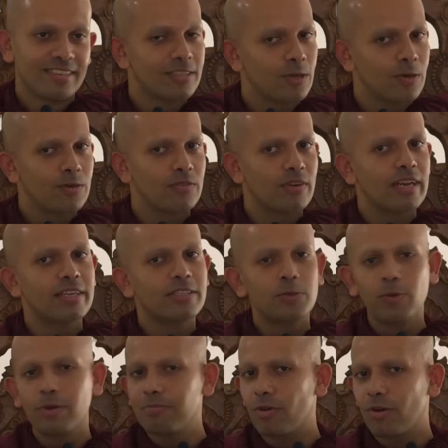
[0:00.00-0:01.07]
So really,
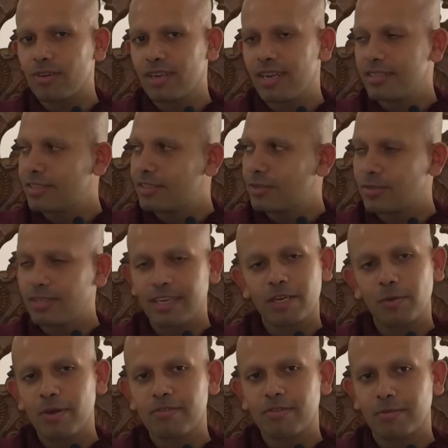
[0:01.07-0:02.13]
two important lessons to
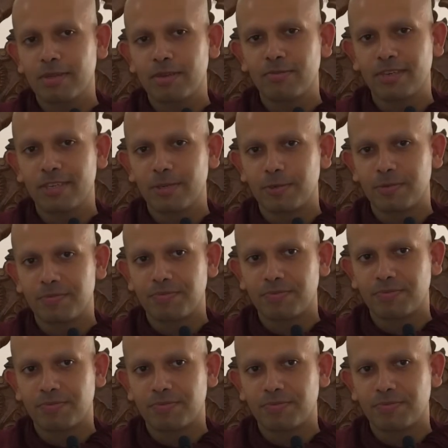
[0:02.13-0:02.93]
take away from that video.